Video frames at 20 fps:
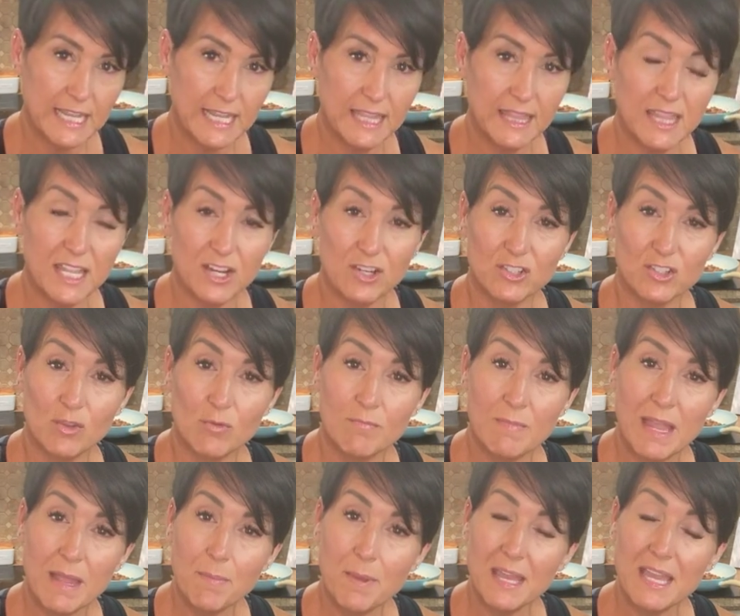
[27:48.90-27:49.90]
in there. So
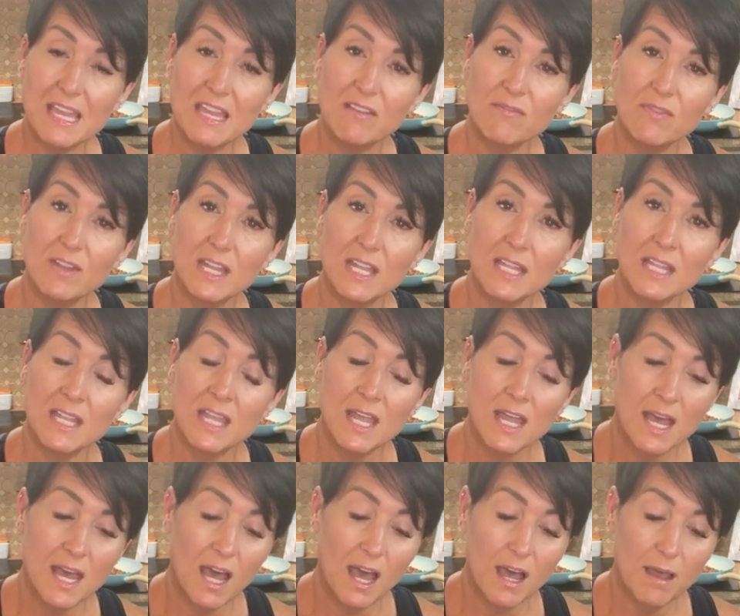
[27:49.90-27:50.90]
maybe even
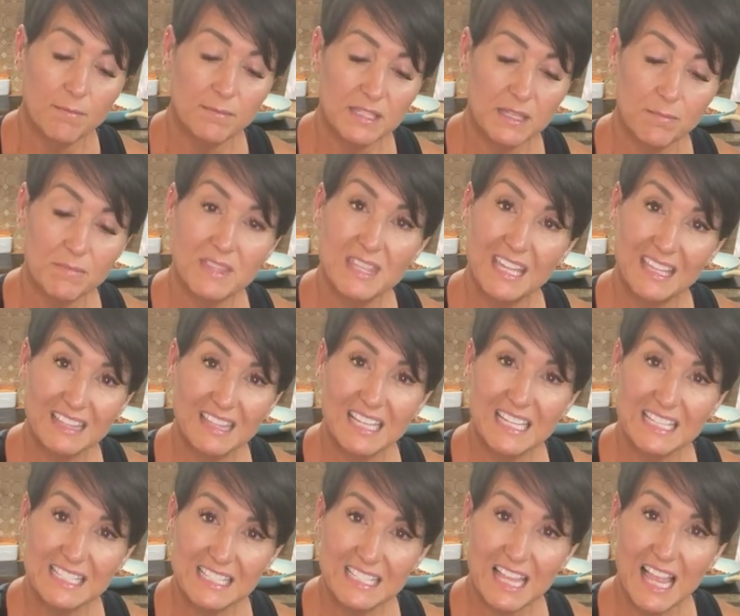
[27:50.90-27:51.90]
some
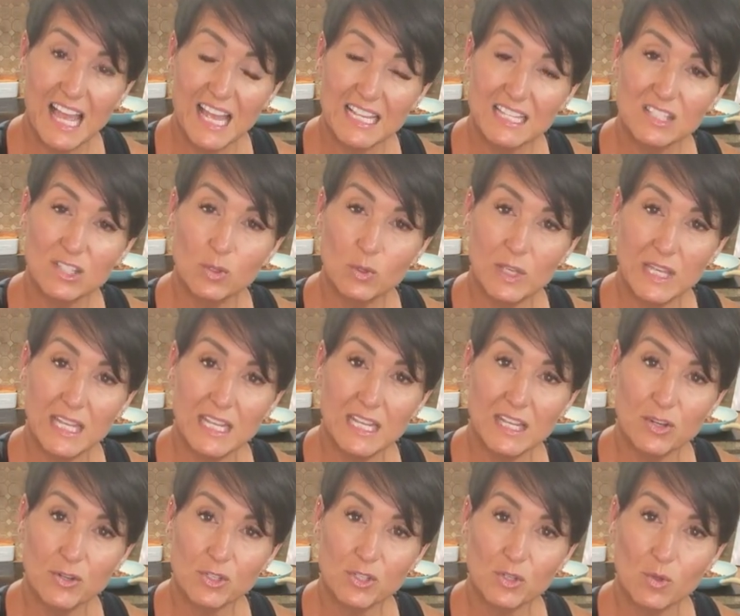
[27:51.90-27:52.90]
thinly sliced
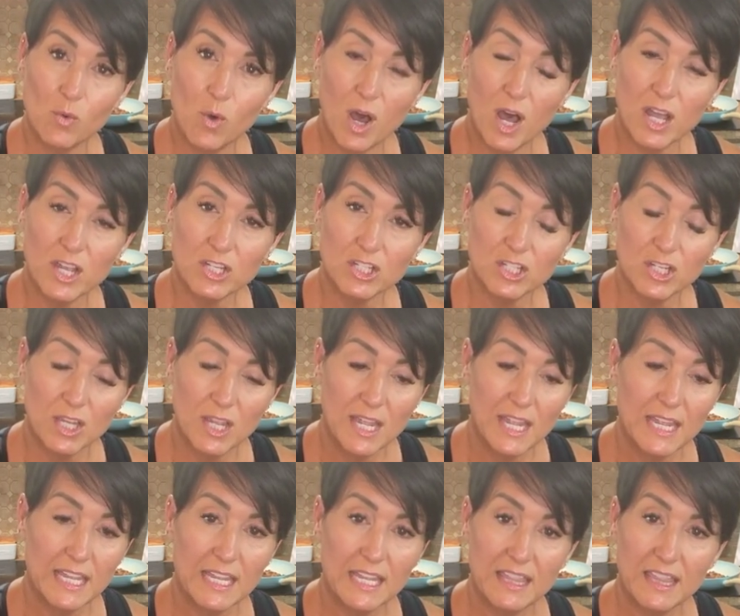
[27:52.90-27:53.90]
zucchini or squash
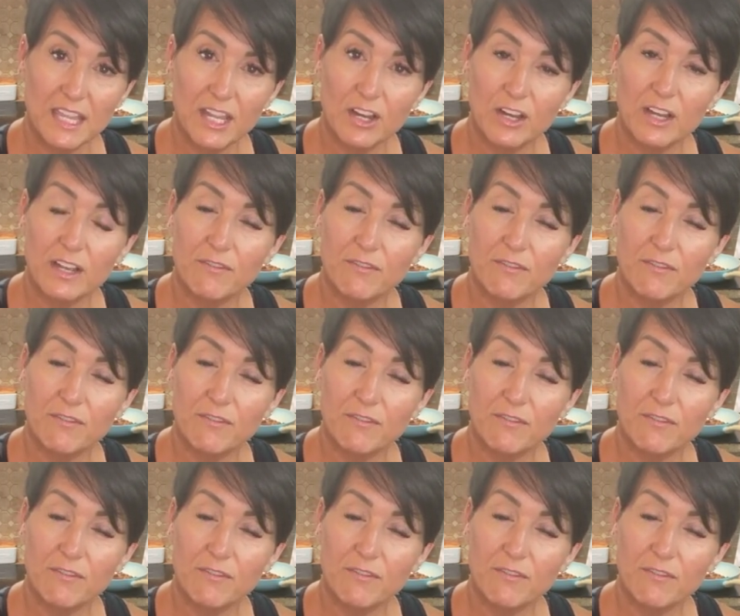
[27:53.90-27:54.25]
in there.